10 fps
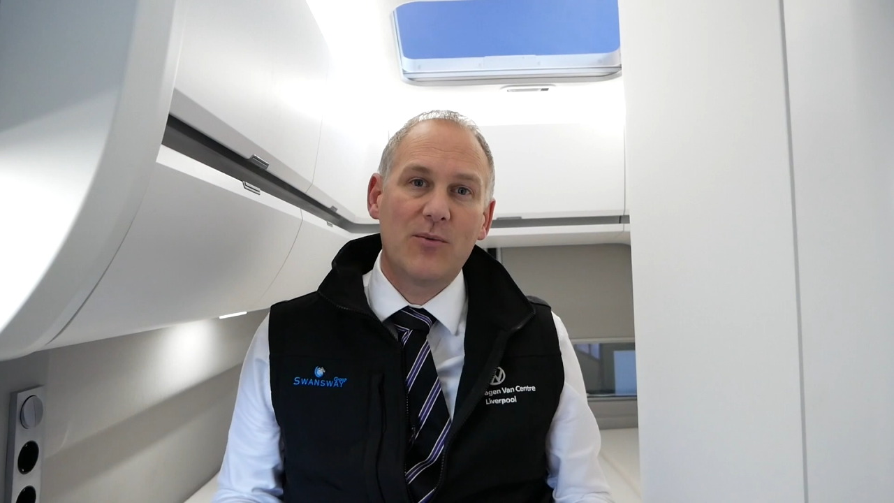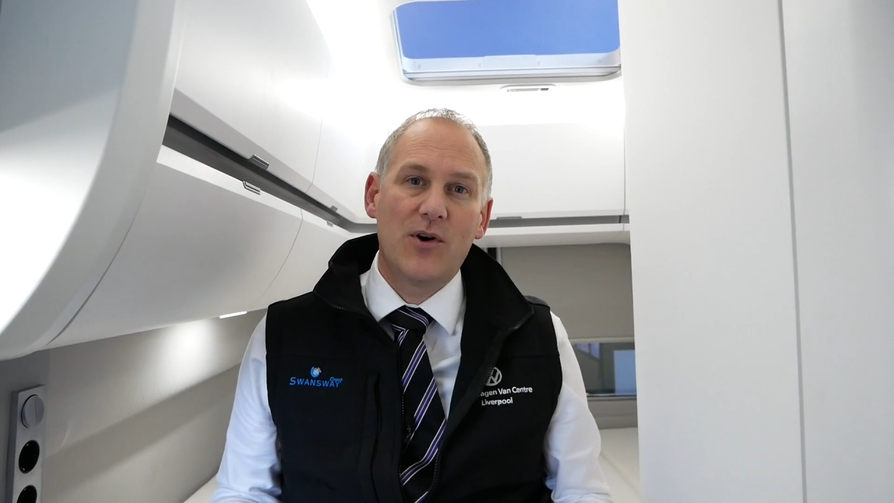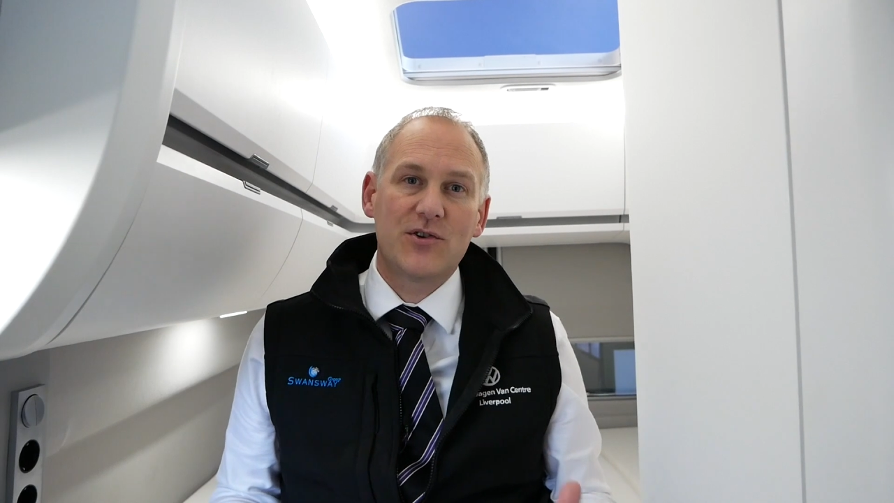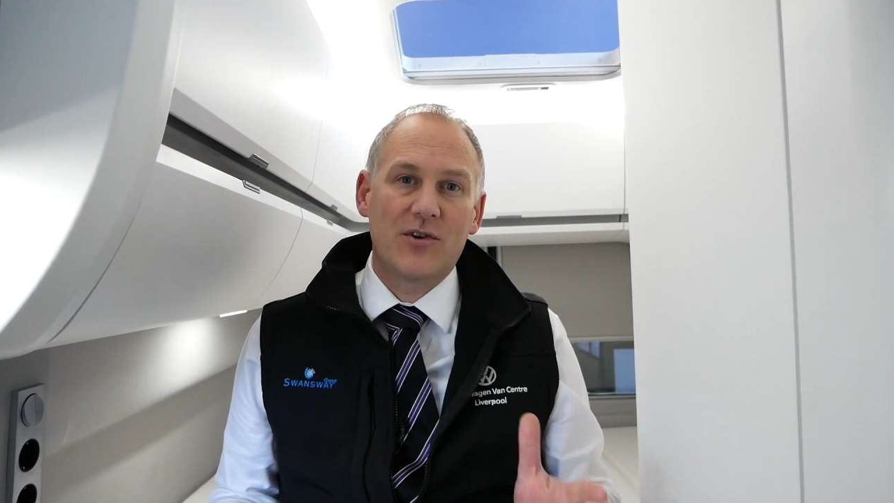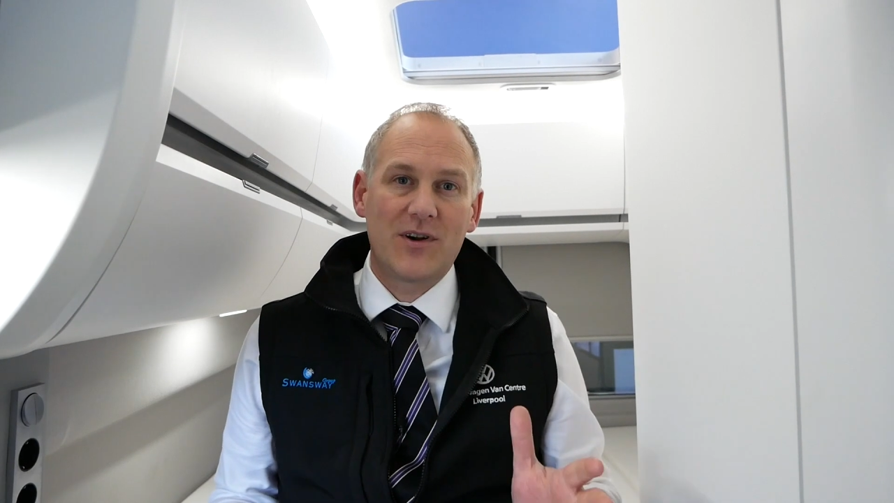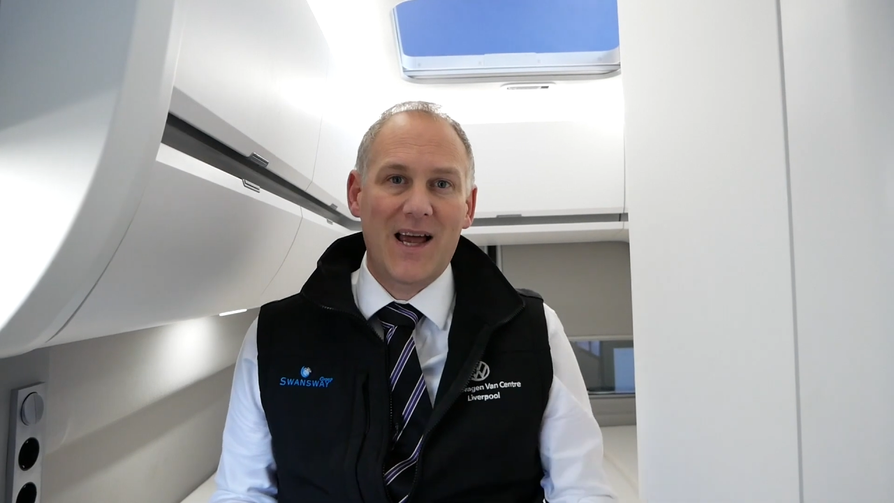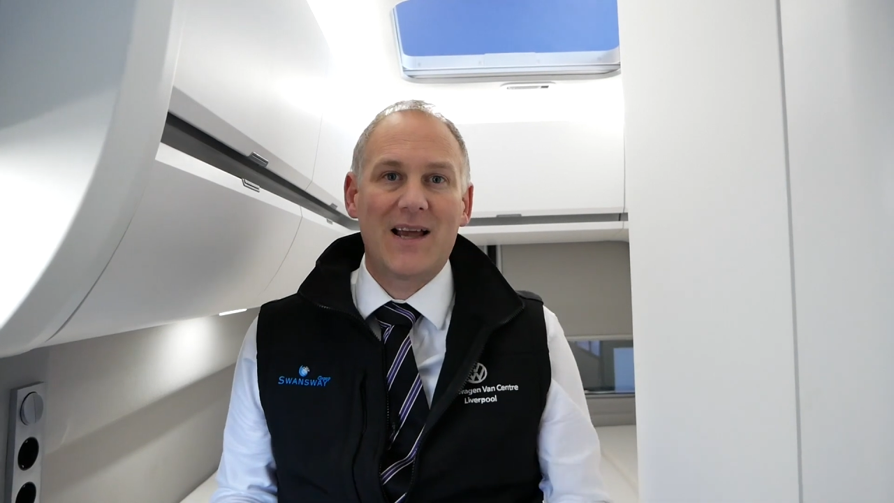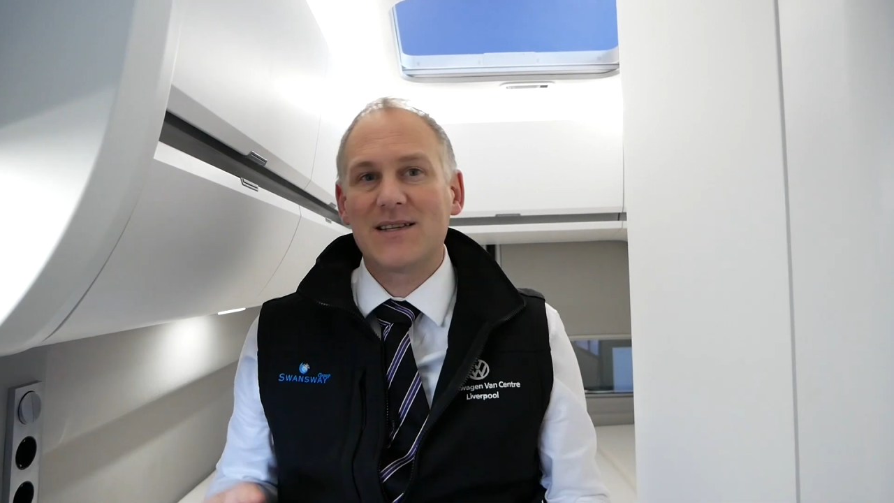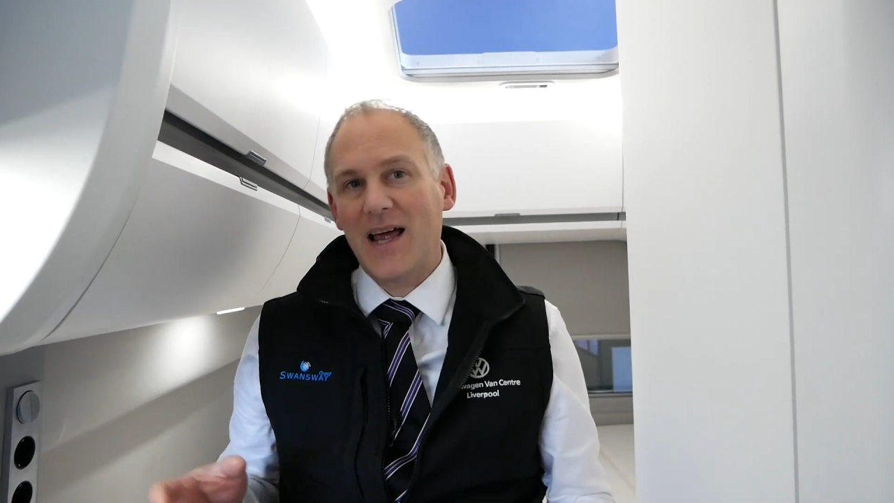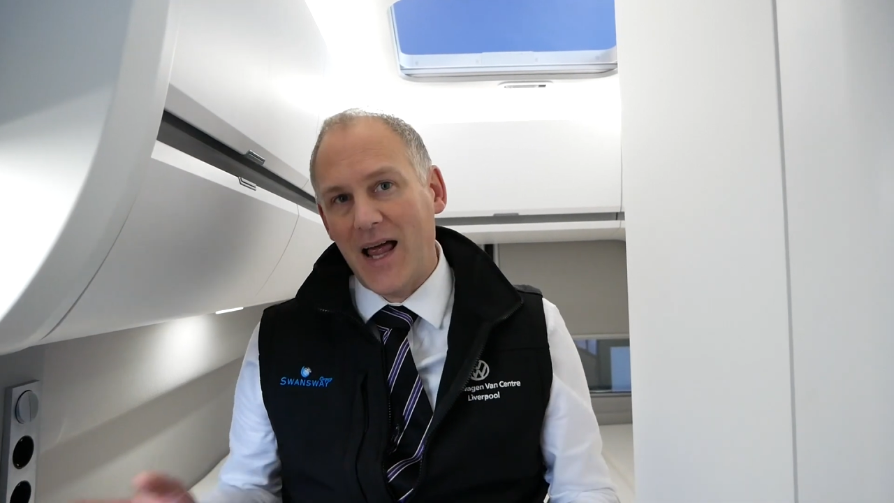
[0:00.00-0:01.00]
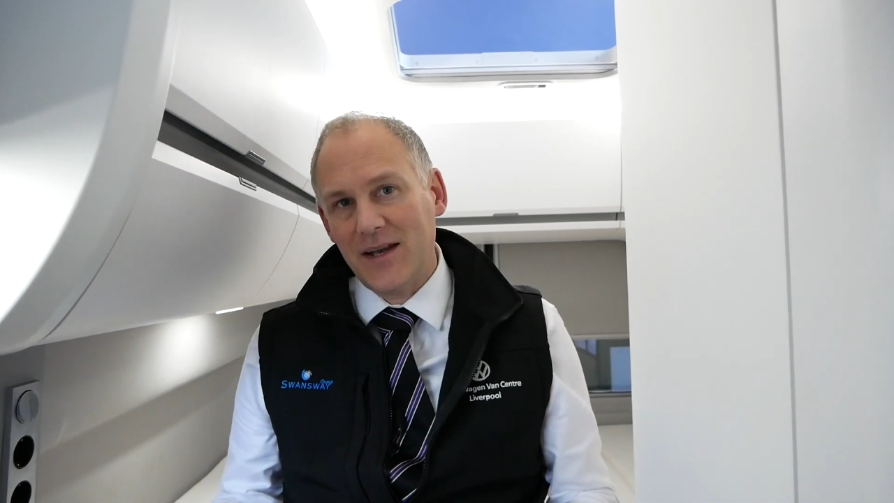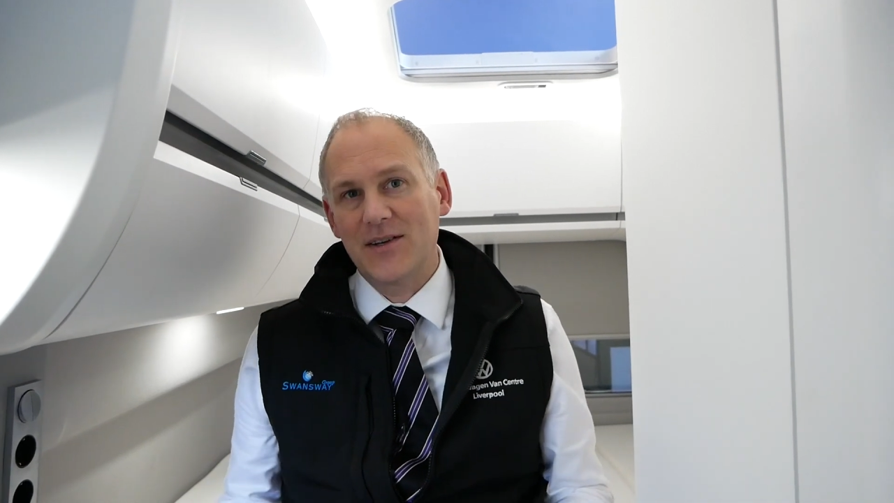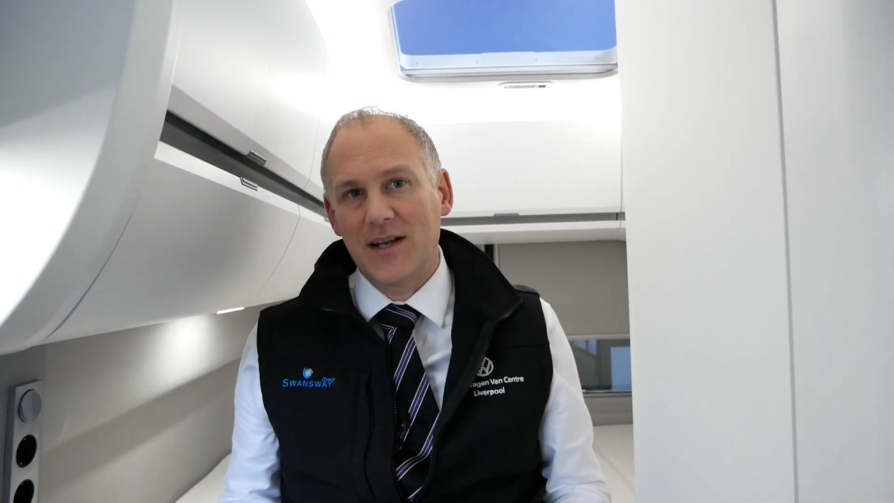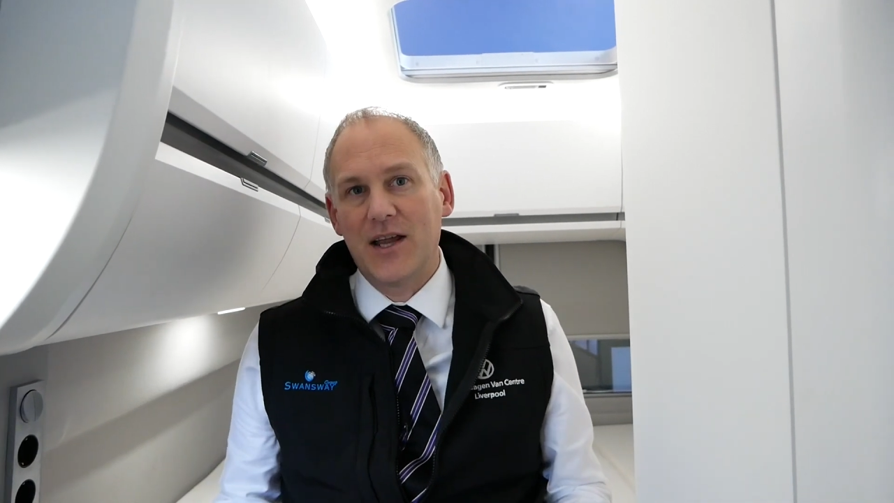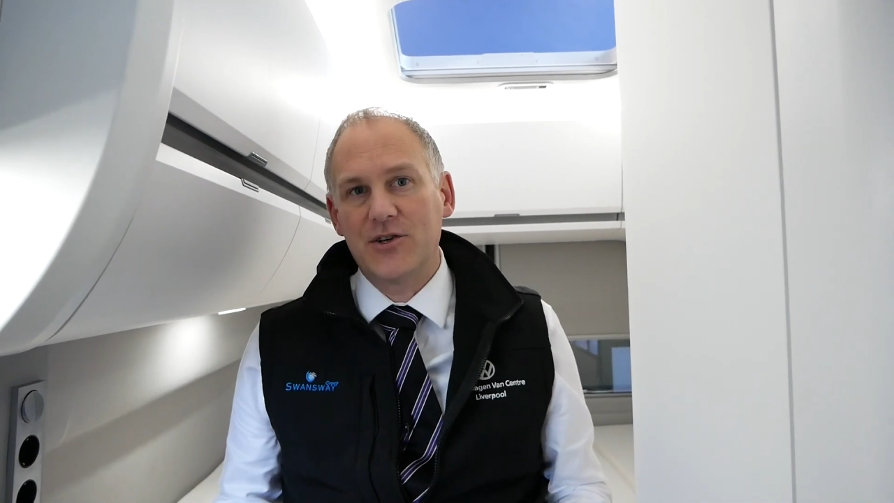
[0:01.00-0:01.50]
works on gas
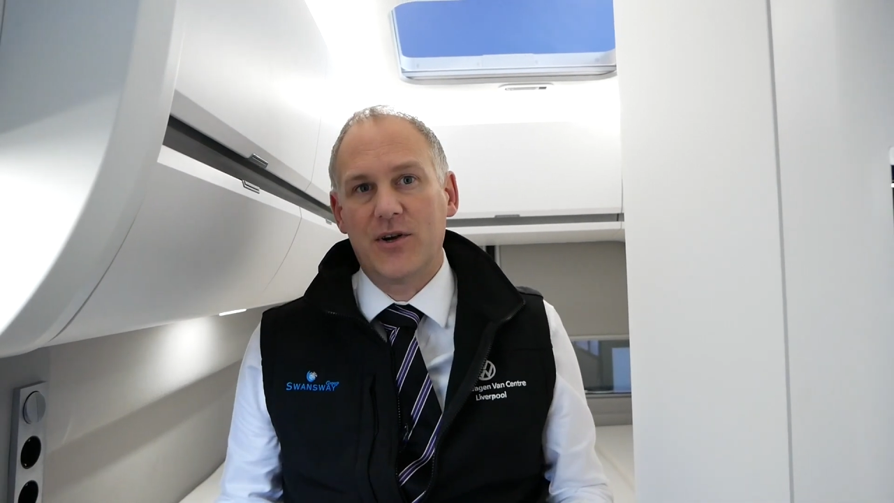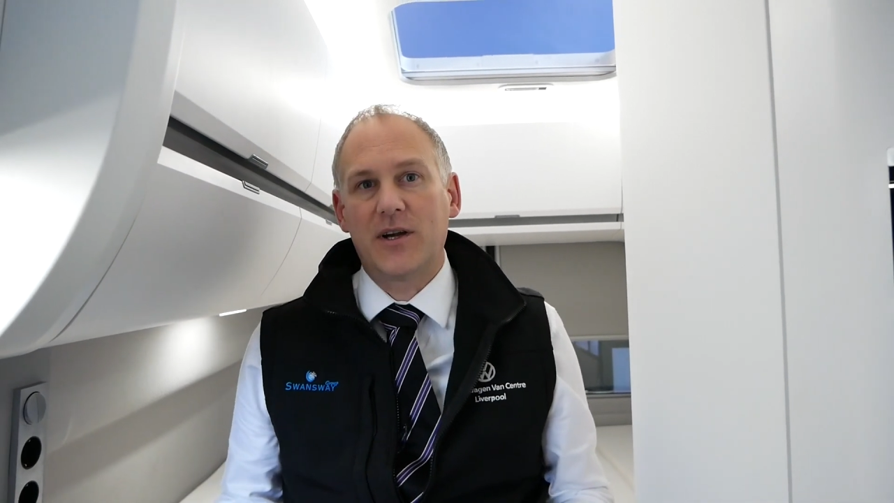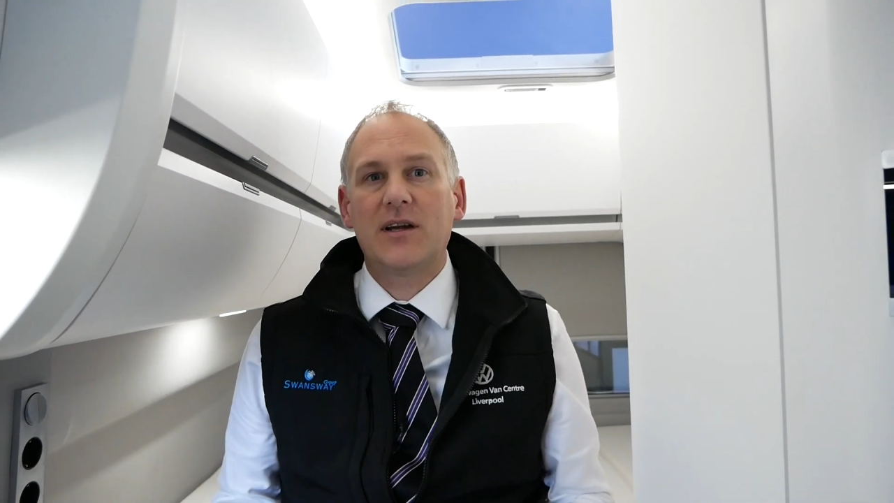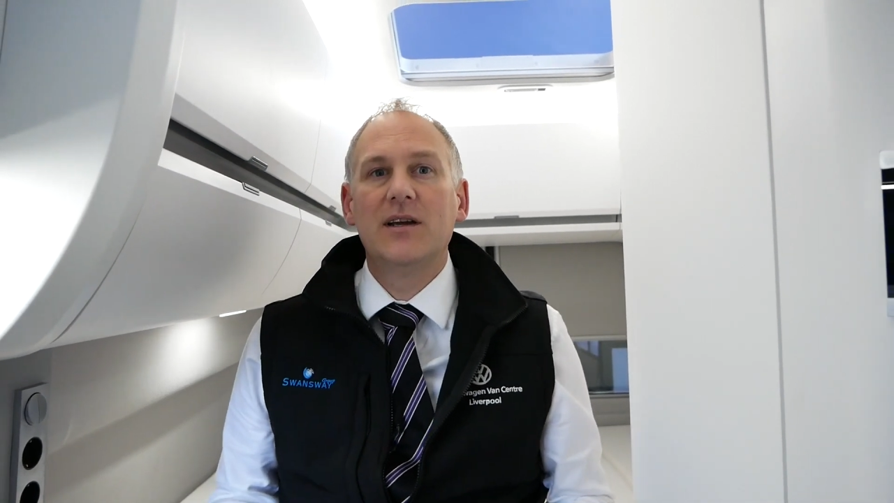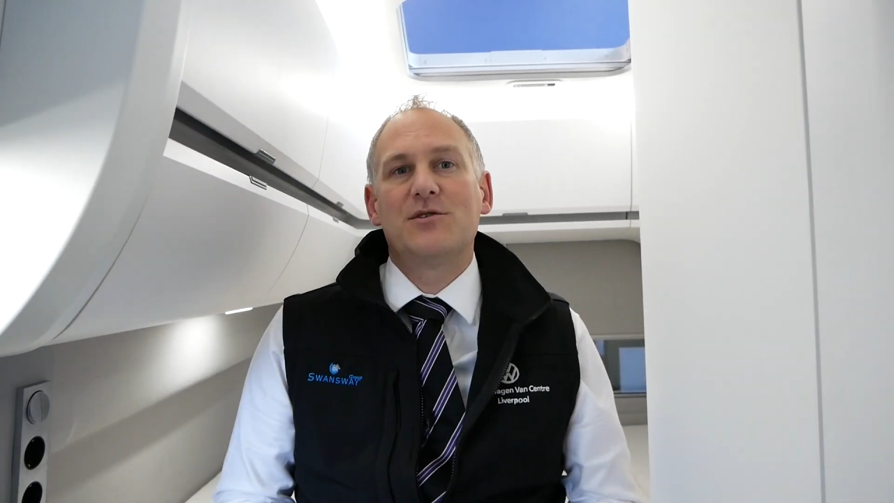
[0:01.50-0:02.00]
and electric.